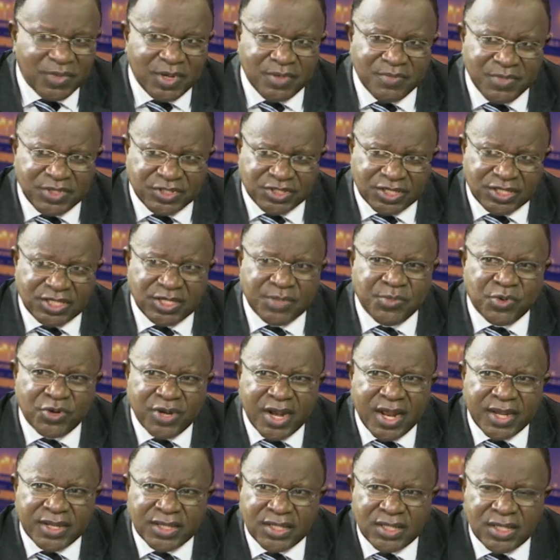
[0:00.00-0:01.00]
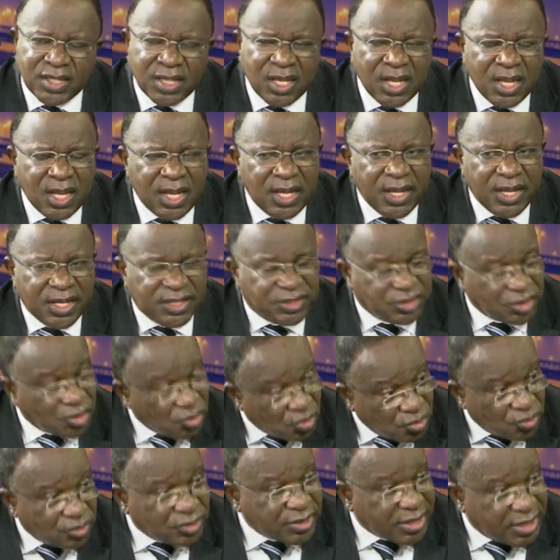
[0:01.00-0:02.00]
But Mr. Tibor Nagy is a
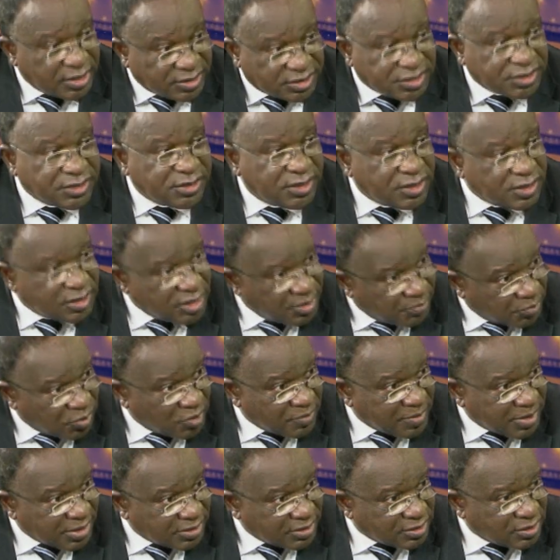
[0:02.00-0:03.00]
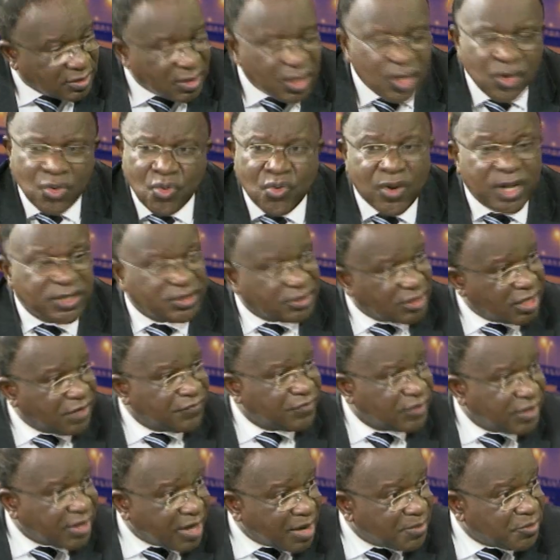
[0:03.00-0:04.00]
good and seasoned diplomat who has
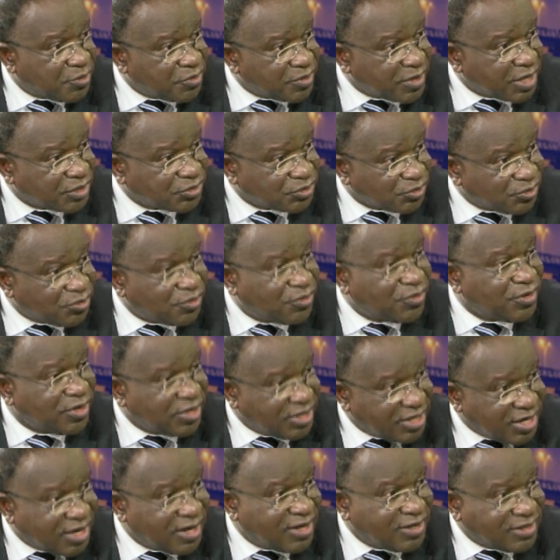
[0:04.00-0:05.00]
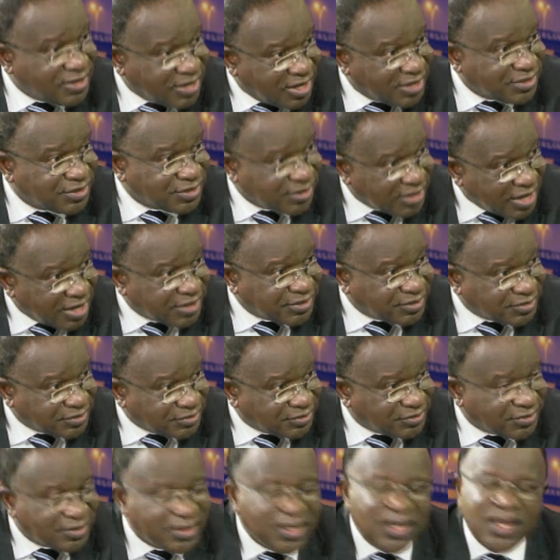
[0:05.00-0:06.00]
served in Cameroon, as you know, in the early
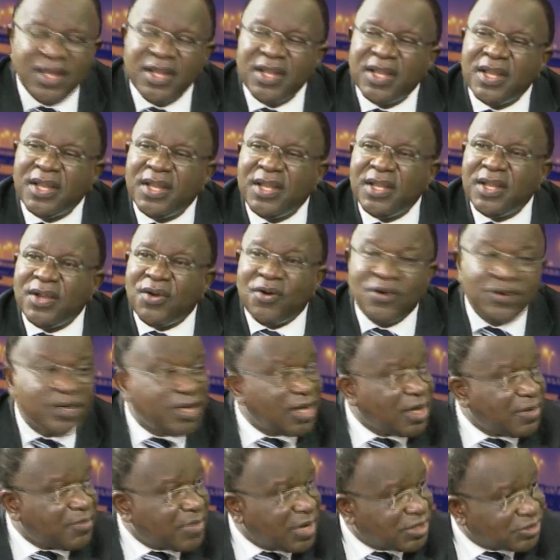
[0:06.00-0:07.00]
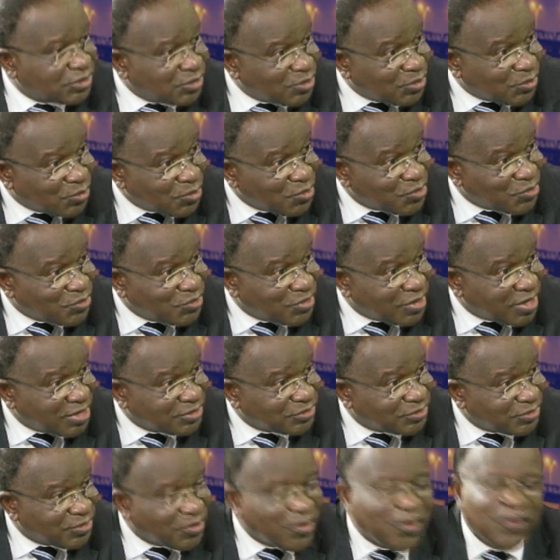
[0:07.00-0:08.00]
1990s, under Ambassador Cook,
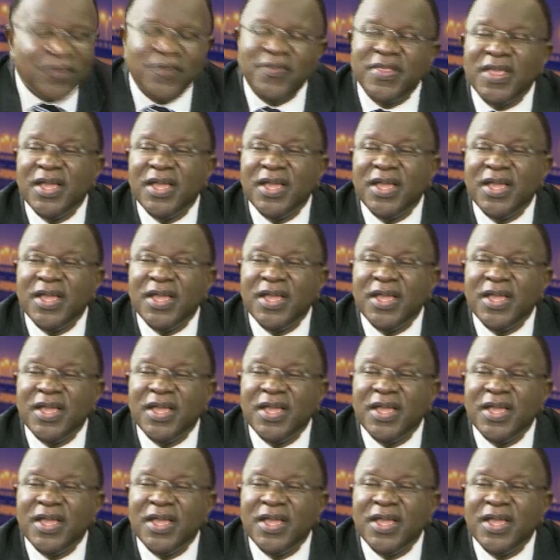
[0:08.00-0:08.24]
as you know.